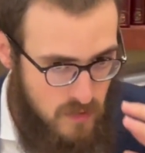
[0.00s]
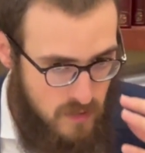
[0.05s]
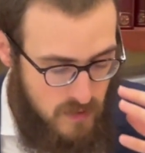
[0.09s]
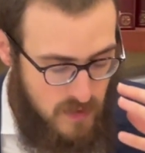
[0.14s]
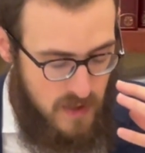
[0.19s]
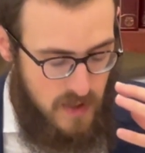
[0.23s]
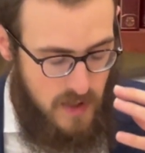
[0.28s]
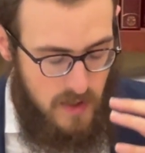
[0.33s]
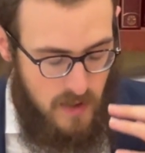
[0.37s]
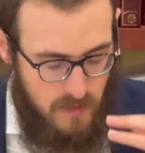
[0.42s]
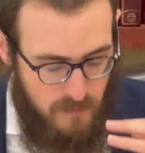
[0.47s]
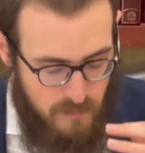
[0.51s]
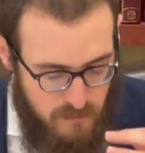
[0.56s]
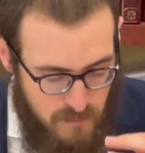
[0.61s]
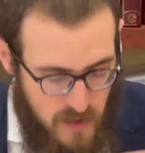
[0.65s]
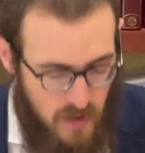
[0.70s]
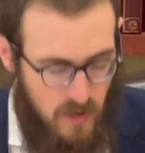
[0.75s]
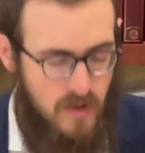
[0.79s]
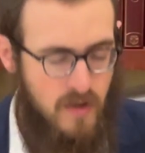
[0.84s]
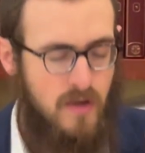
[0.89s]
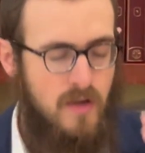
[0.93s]
the
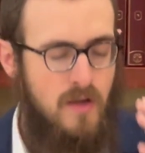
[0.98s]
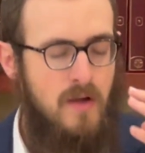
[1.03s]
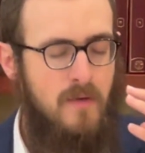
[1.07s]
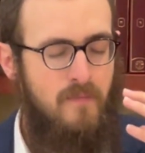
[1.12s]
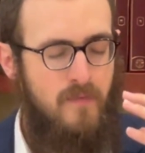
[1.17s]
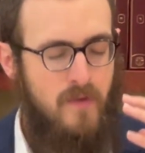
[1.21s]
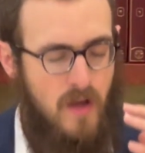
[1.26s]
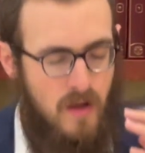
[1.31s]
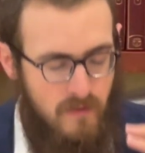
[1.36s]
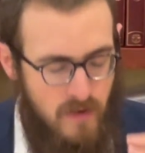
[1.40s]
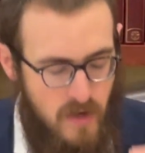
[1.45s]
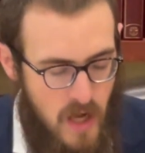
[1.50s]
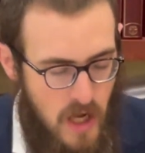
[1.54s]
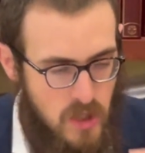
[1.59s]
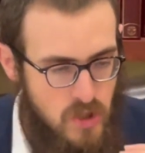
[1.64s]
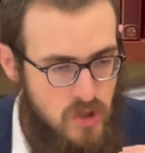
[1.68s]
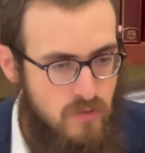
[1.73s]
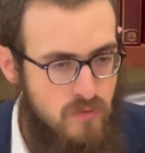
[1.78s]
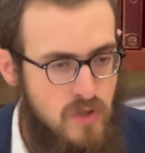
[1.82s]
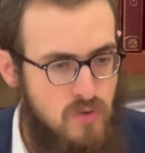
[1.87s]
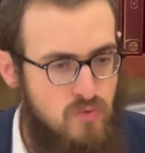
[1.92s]
milk of a
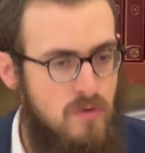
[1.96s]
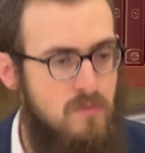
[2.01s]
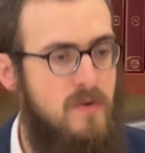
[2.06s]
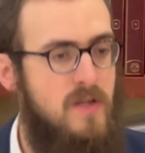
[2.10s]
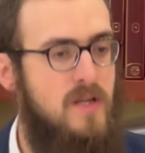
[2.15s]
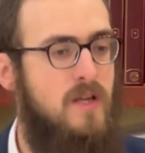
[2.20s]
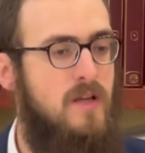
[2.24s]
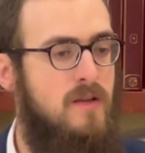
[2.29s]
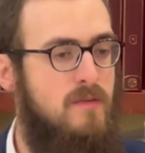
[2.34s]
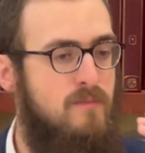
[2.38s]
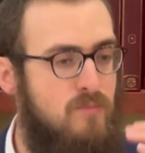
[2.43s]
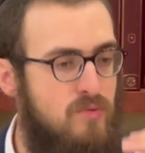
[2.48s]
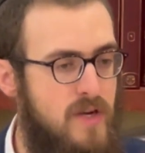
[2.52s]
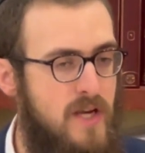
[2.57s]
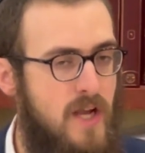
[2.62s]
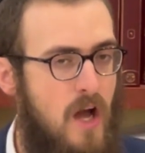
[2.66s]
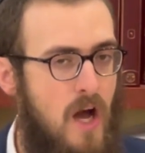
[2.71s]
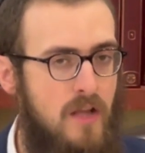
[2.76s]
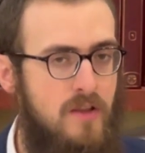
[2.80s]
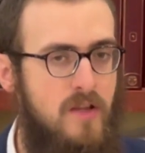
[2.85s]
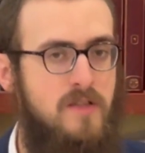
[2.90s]
non-Jewish woman can
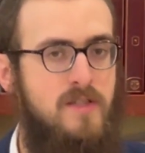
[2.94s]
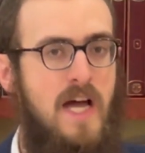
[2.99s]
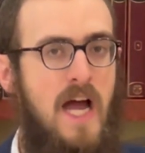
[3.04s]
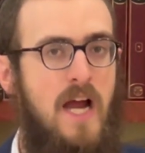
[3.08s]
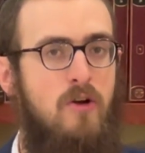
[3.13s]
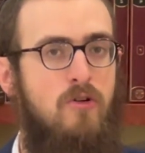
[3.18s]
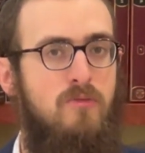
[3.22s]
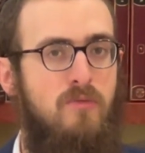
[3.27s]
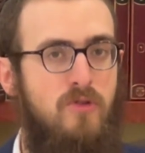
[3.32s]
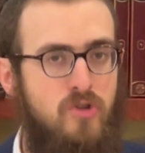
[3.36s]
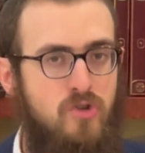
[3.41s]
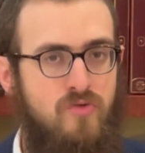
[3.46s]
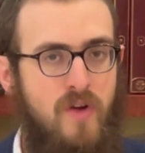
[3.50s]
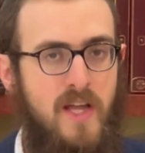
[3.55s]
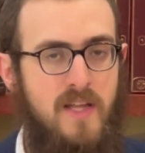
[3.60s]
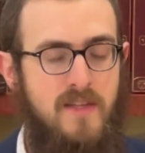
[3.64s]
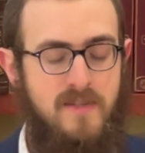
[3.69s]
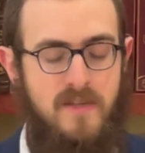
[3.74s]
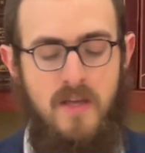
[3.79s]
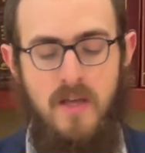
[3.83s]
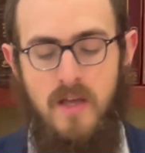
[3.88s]
bring undesirable
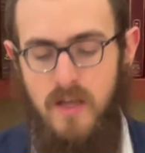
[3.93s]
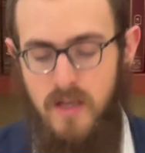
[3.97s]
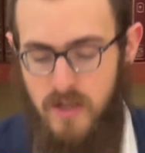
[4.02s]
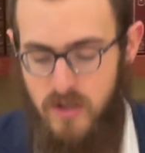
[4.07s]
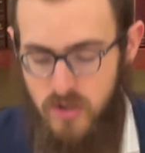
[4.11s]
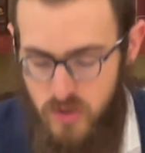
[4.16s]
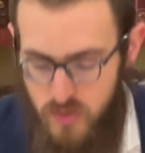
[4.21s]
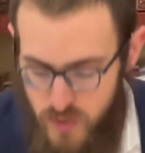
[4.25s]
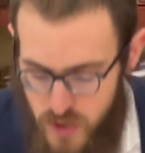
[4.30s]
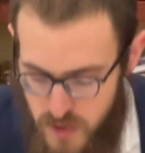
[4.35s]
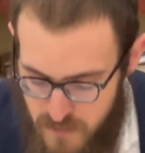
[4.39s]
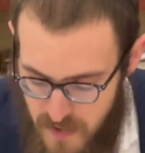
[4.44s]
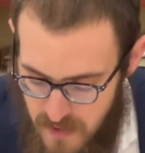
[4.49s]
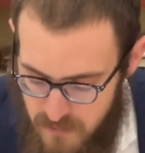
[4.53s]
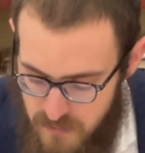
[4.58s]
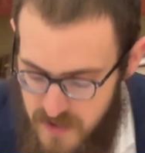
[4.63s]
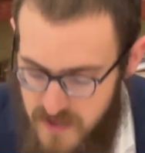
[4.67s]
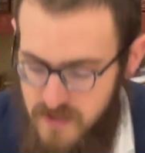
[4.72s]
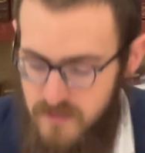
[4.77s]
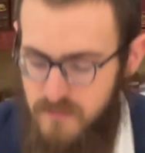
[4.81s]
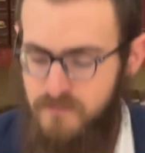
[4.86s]
traits in Jewish
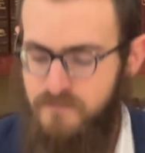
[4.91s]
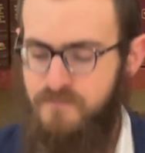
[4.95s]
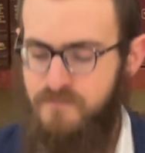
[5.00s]
babies.